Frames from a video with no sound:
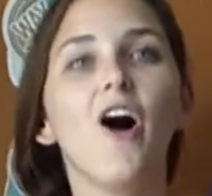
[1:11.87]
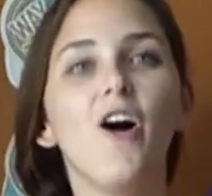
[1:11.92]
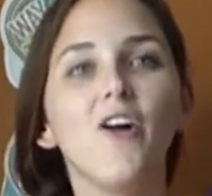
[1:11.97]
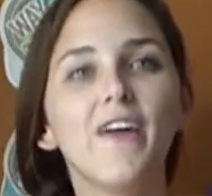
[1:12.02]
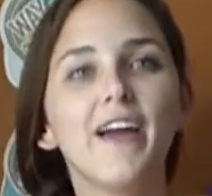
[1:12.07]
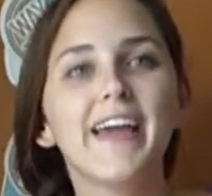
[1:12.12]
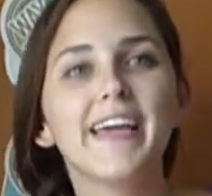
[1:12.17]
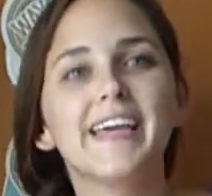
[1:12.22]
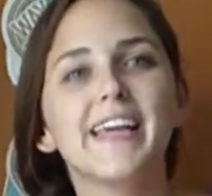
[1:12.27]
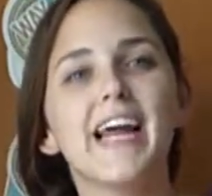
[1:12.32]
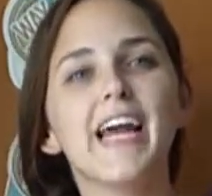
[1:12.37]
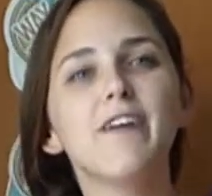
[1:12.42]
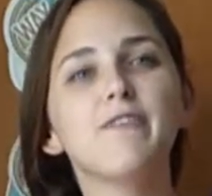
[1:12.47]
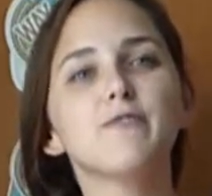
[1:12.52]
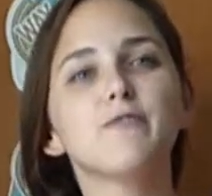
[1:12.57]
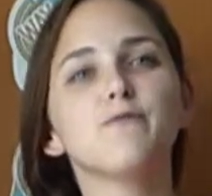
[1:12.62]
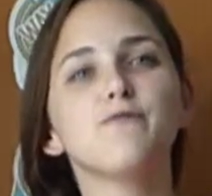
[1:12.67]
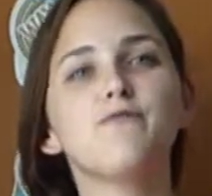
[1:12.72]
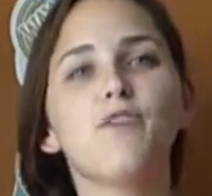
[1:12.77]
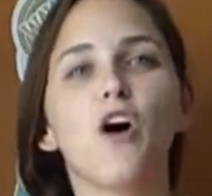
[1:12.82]
Okay, can I have
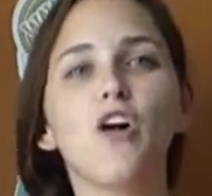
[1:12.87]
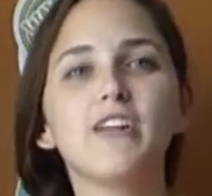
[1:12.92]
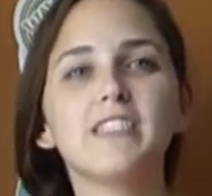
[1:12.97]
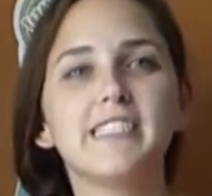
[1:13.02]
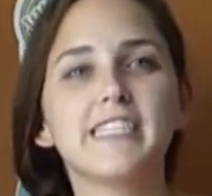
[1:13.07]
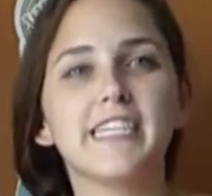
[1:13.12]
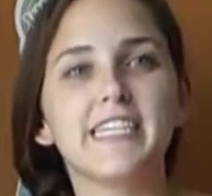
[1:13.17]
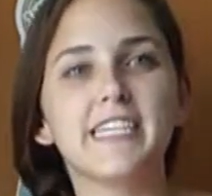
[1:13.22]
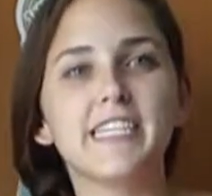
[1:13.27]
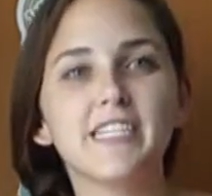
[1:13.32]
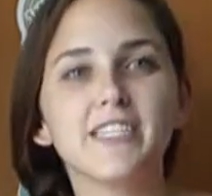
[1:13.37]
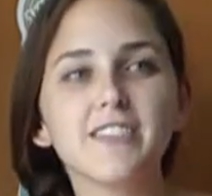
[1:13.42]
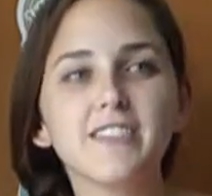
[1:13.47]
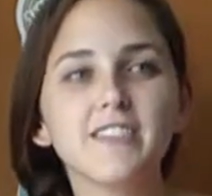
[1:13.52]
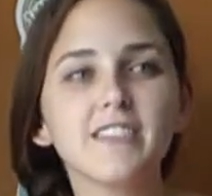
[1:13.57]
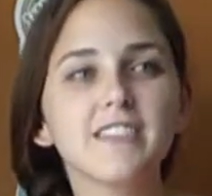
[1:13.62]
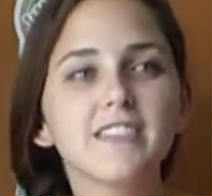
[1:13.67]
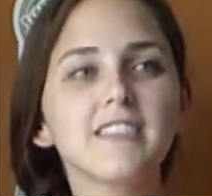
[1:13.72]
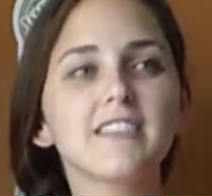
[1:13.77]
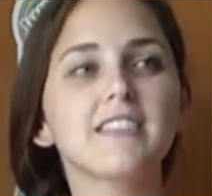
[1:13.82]
some
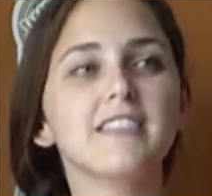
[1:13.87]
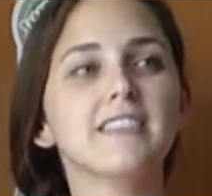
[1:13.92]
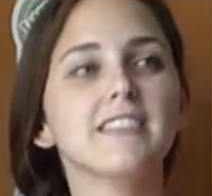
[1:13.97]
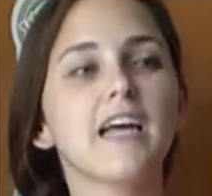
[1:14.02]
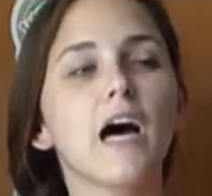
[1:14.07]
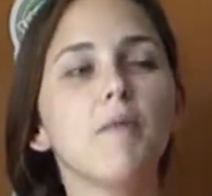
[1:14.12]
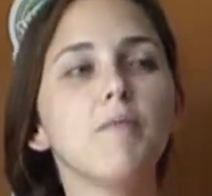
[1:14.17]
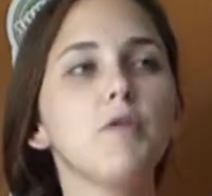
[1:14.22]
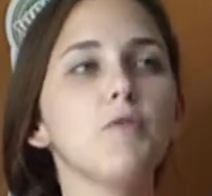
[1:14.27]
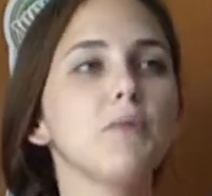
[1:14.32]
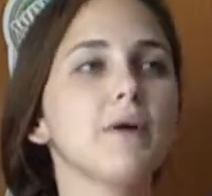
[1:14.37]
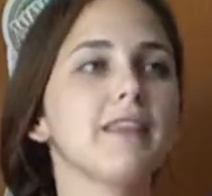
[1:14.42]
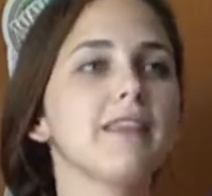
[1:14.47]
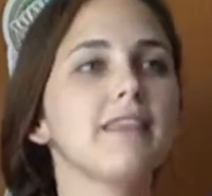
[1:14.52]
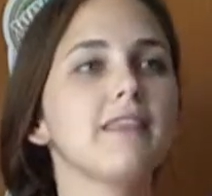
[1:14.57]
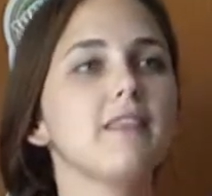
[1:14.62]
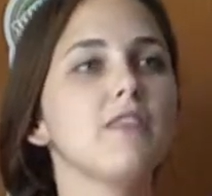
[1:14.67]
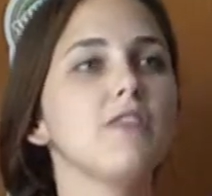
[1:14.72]
volunteers? Tell me what